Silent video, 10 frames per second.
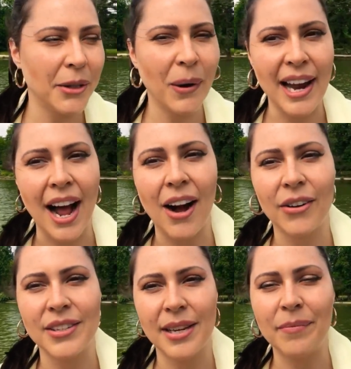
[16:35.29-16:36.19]
your way
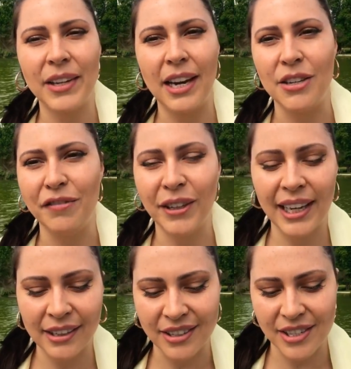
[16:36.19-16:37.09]
out or something, you feel
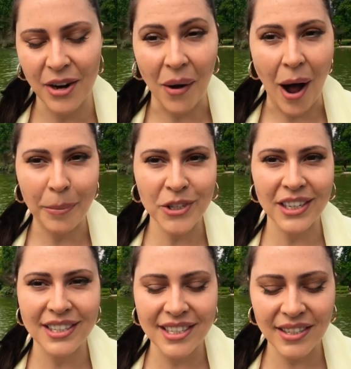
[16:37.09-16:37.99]
like there's no
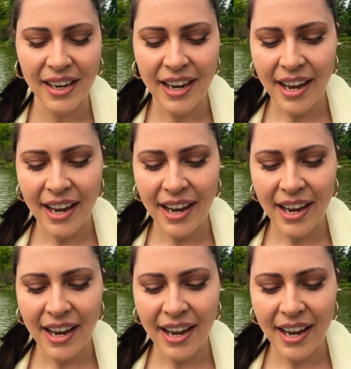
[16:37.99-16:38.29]
options,